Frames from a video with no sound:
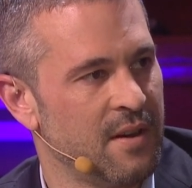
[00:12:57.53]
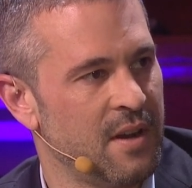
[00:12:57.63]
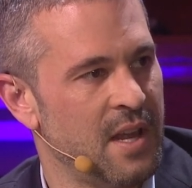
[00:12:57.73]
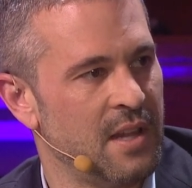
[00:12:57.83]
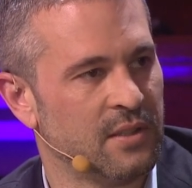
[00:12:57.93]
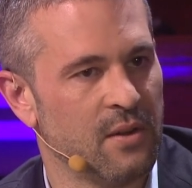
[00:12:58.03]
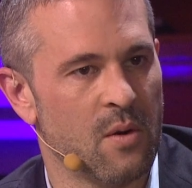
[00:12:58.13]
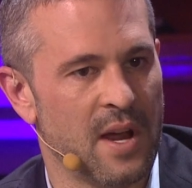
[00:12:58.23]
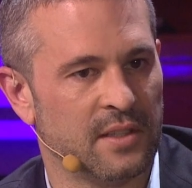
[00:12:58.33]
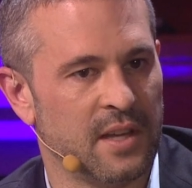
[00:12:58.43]
All right, and
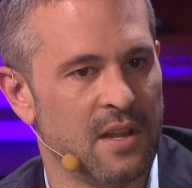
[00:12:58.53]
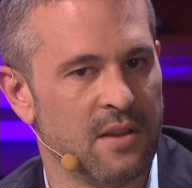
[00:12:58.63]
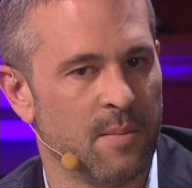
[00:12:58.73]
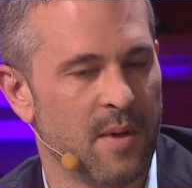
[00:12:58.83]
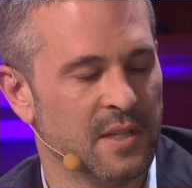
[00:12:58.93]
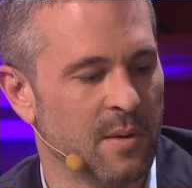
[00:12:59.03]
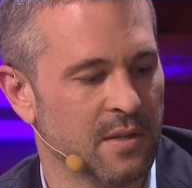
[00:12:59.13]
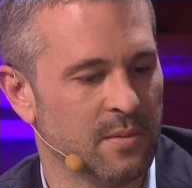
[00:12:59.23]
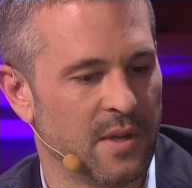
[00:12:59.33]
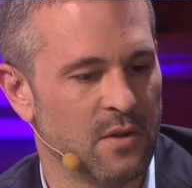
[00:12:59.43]
so I said, you know, basically
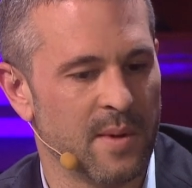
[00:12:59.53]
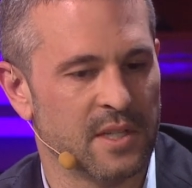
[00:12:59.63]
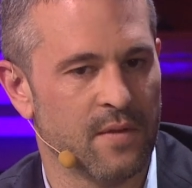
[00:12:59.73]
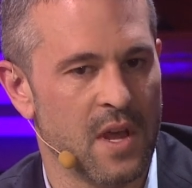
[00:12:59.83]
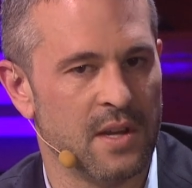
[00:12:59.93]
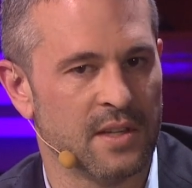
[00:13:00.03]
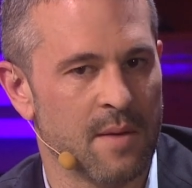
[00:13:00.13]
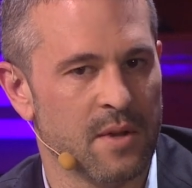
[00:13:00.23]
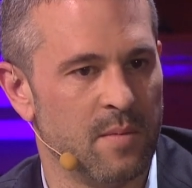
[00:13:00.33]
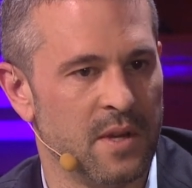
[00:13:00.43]
what I told myself then is
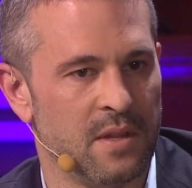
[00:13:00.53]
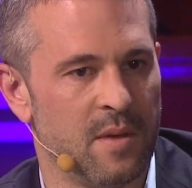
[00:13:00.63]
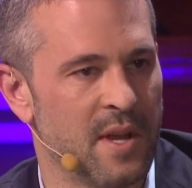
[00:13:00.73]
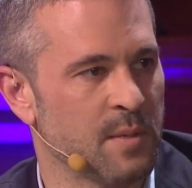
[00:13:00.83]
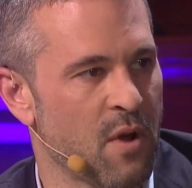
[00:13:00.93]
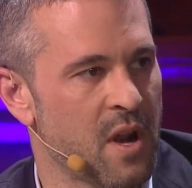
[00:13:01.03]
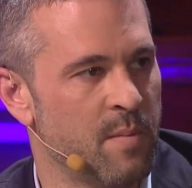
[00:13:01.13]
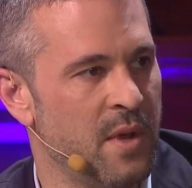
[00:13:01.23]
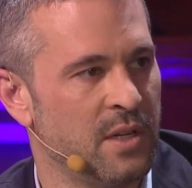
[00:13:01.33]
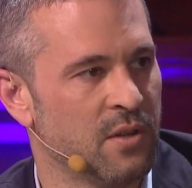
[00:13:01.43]
I'm going to be the best
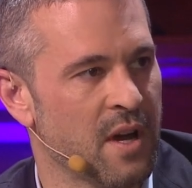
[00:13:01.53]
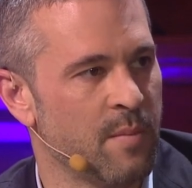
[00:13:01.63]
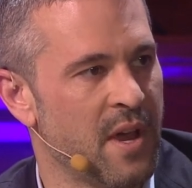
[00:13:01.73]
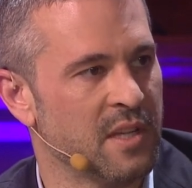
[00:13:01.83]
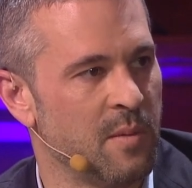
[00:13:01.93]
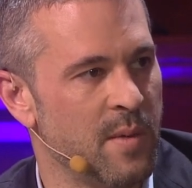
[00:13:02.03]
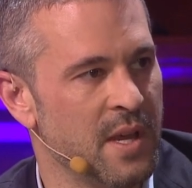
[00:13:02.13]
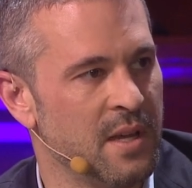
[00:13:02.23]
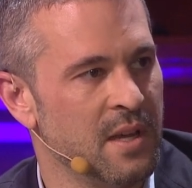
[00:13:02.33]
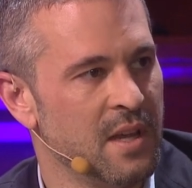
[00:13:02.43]
product manager I can possibly
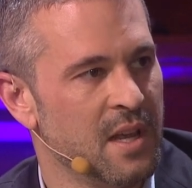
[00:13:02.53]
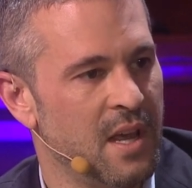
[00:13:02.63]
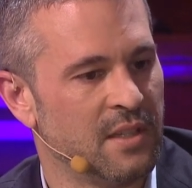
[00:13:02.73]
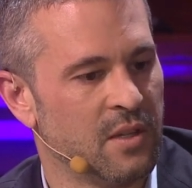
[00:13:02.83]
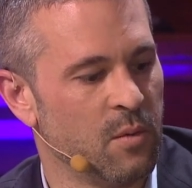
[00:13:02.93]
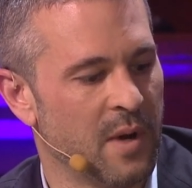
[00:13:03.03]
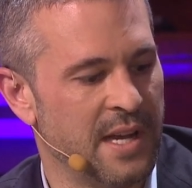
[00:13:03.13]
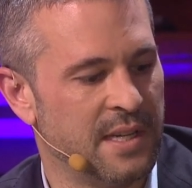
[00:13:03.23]
be. Yeah. And so what